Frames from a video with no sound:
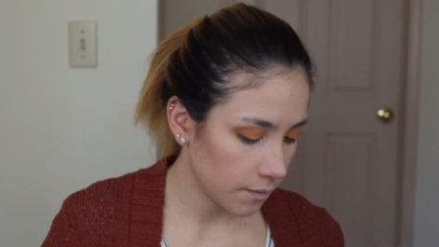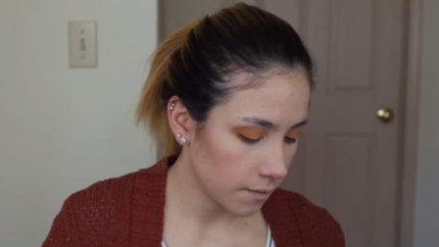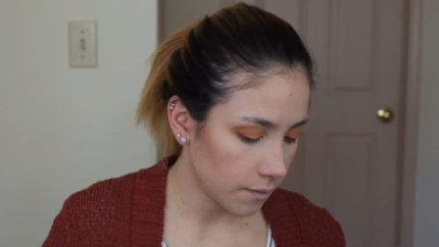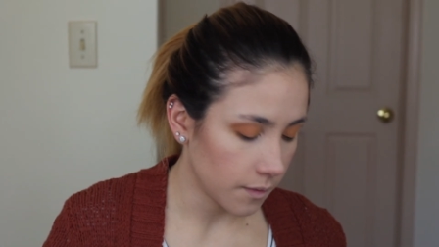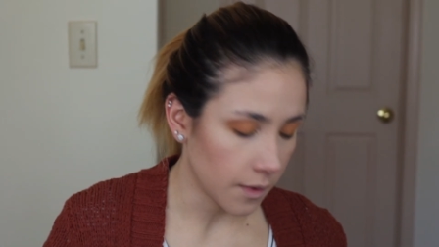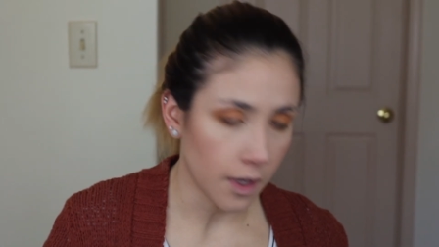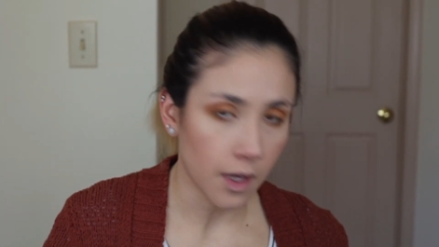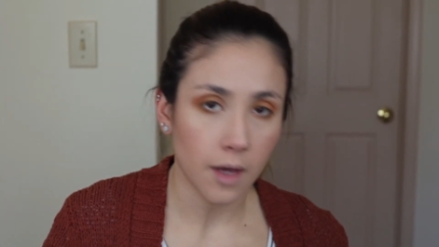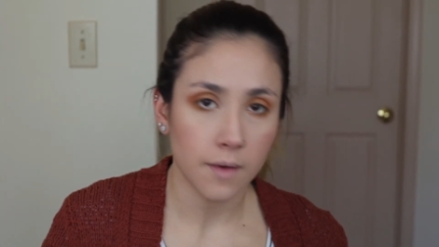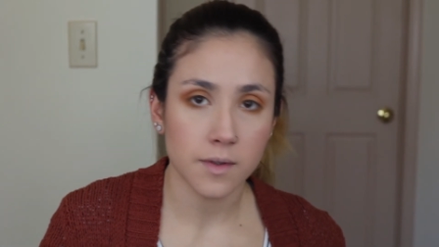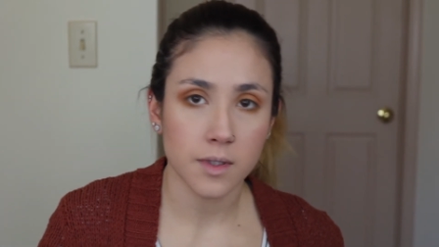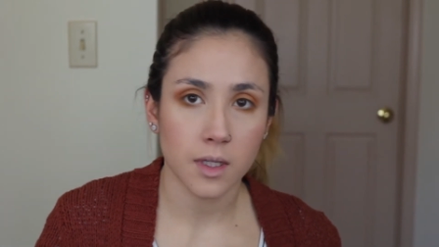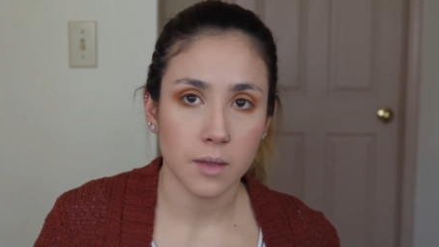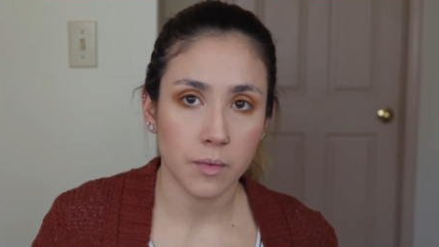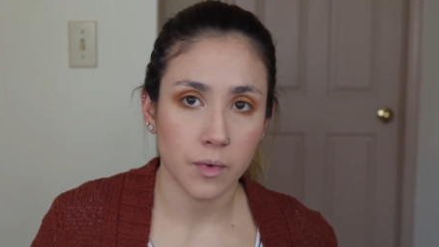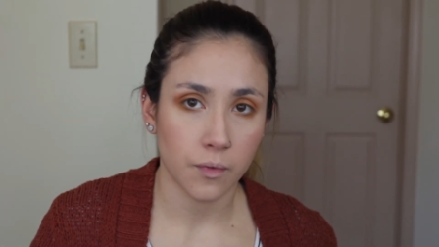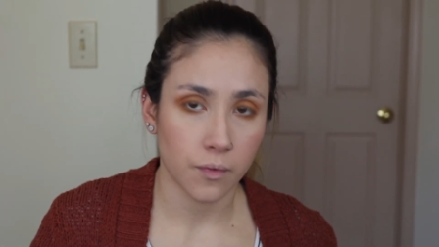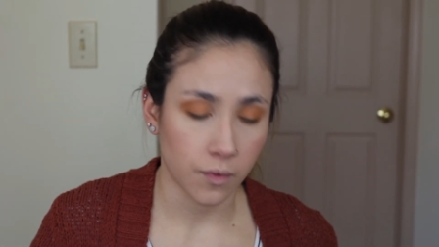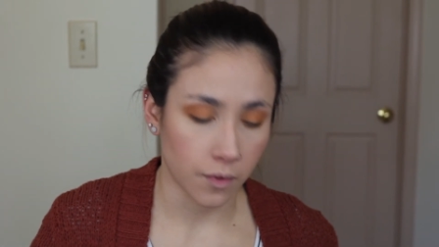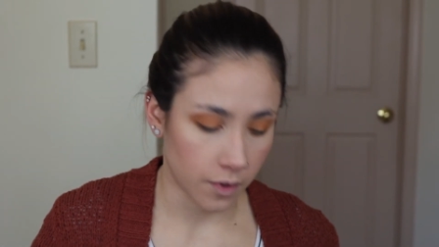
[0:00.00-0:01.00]
Like I've said
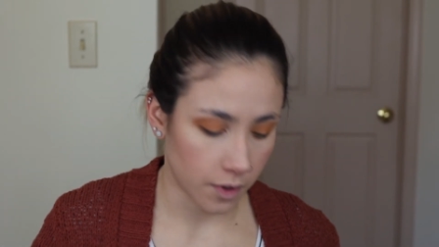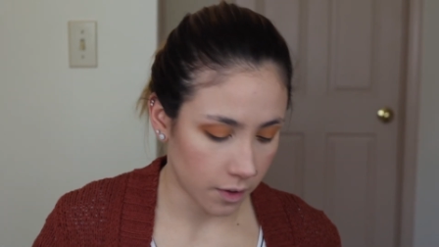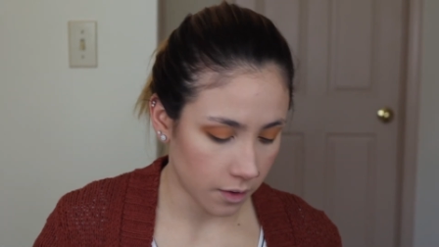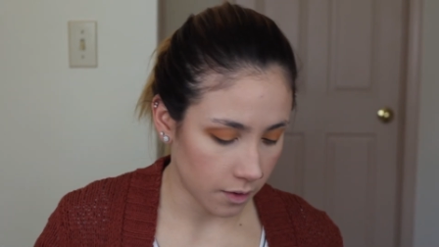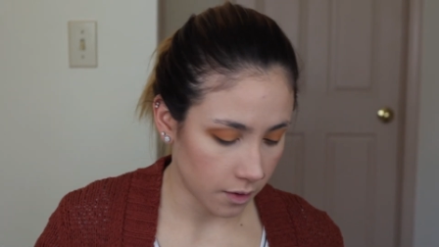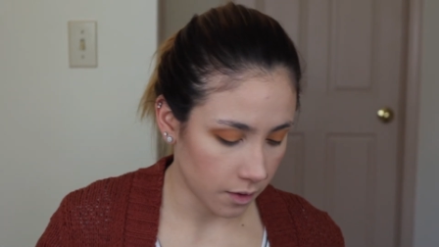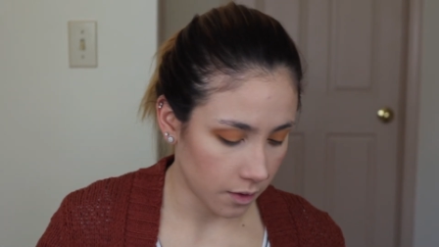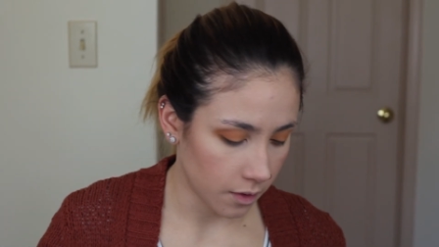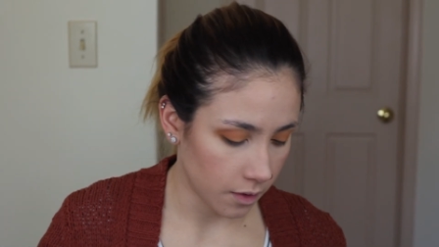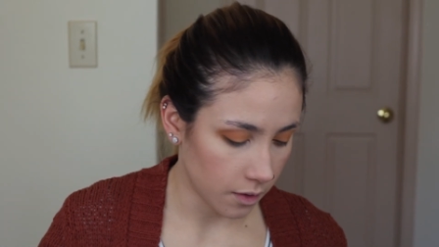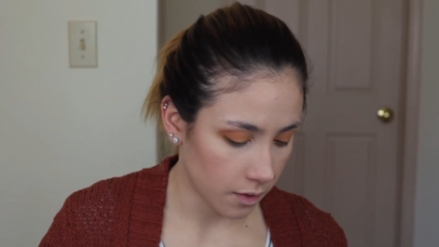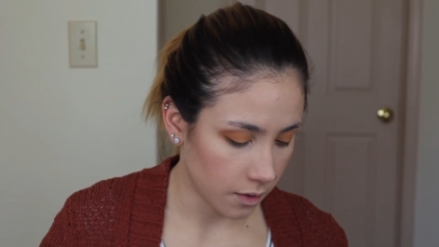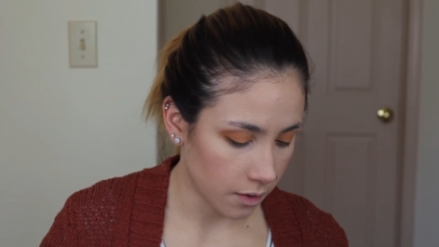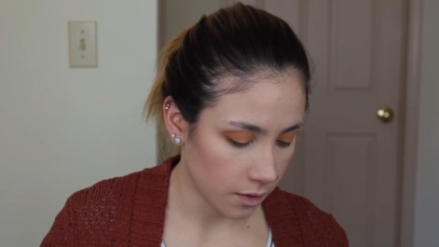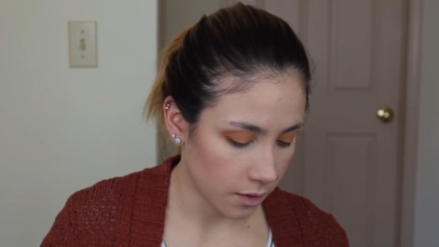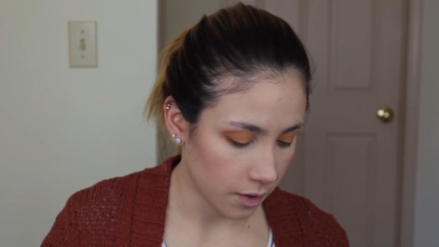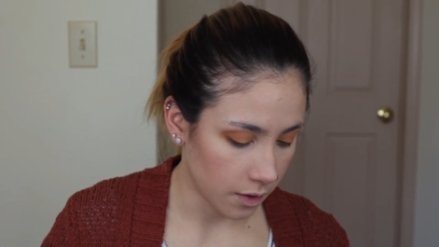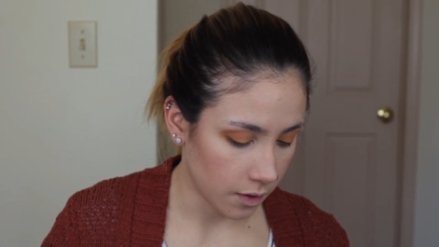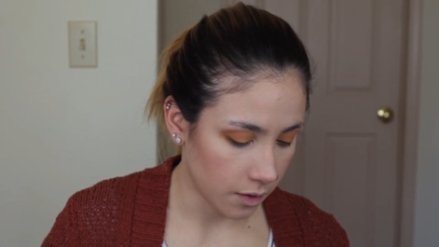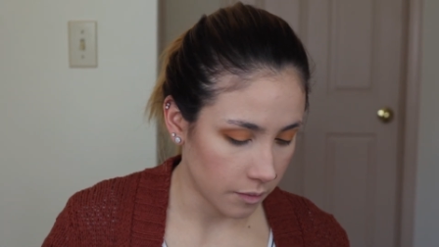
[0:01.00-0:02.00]
before
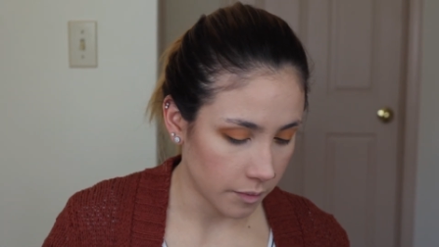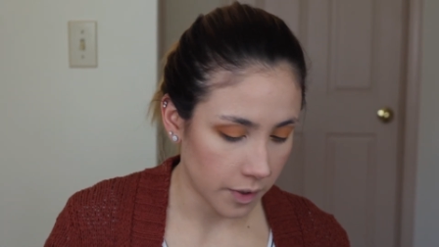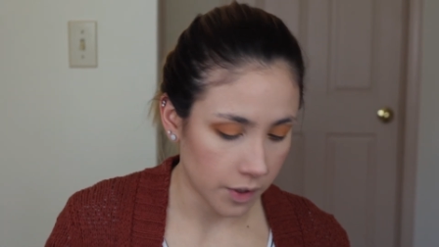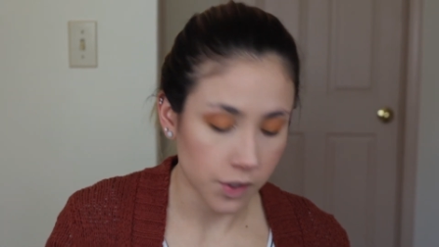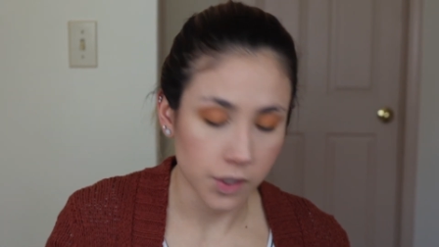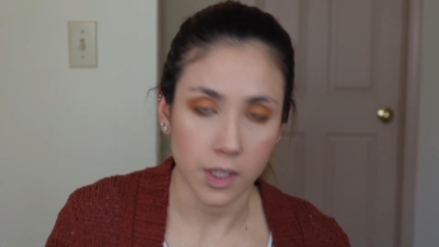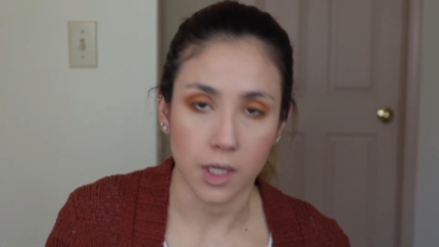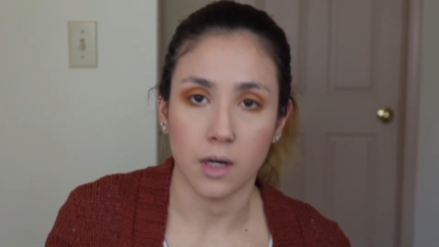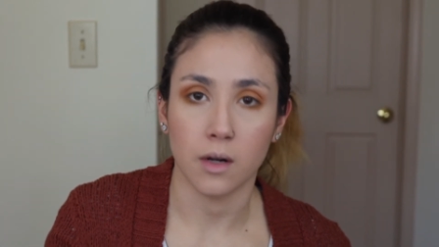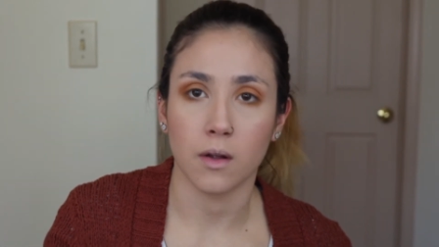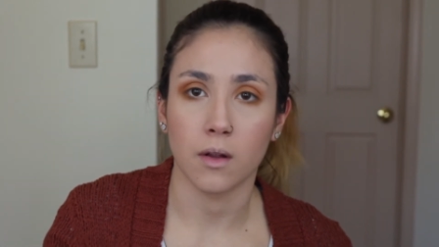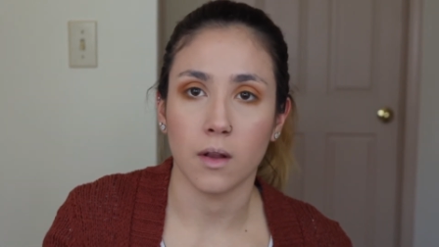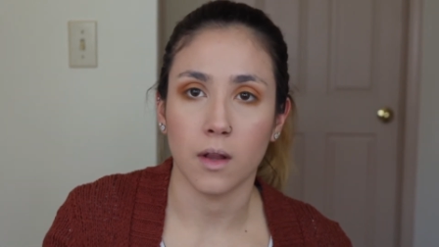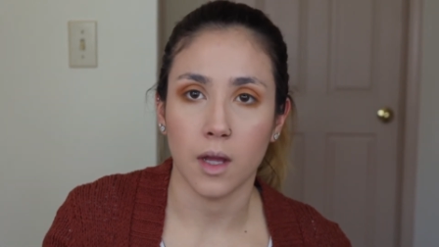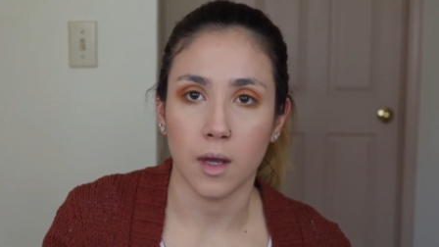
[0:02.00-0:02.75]
here on my channel,